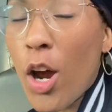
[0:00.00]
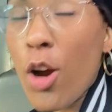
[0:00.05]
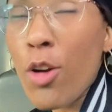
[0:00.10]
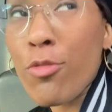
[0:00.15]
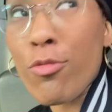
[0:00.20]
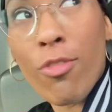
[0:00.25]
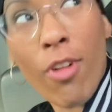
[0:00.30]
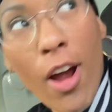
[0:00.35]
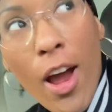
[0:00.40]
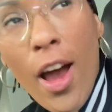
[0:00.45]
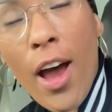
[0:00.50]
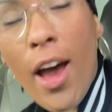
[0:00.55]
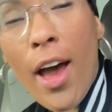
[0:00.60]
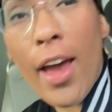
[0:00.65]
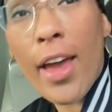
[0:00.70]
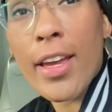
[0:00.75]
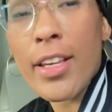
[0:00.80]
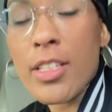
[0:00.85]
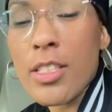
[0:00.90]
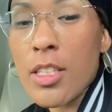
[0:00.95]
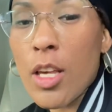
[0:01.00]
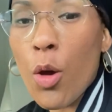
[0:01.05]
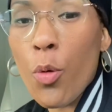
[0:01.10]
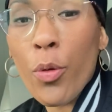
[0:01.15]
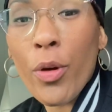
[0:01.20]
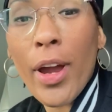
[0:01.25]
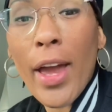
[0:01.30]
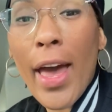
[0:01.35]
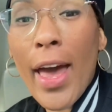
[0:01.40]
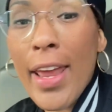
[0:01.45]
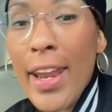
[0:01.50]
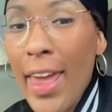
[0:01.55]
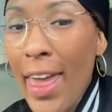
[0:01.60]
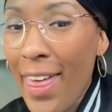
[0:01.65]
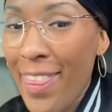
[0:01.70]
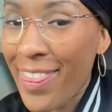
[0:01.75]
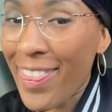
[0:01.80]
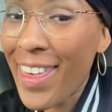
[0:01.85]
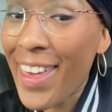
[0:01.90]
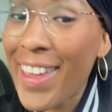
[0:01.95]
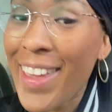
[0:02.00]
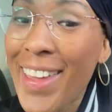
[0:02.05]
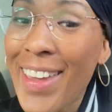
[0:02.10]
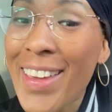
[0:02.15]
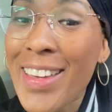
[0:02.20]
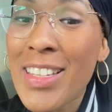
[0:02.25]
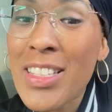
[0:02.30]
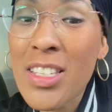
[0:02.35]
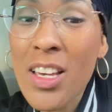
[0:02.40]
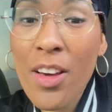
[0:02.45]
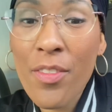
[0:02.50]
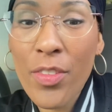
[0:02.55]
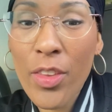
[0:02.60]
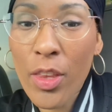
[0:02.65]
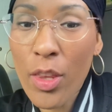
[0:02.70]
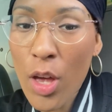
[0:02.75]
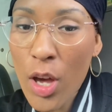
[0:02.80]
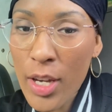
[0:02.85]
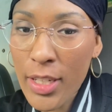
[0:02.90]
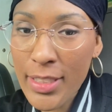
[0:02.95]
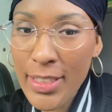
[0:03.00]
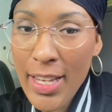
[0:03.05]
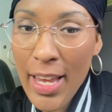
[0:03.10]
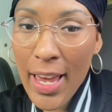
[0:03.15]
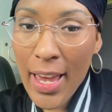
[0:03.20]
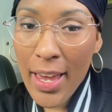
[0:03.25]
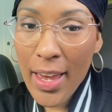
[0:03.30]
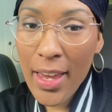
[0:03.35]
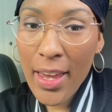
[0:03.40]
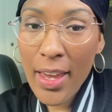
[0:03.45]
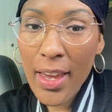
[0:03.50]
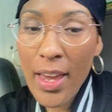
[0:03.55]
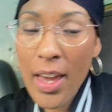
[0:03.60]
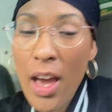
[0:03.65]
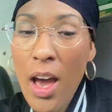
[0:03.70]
all right so we're at the end of the long day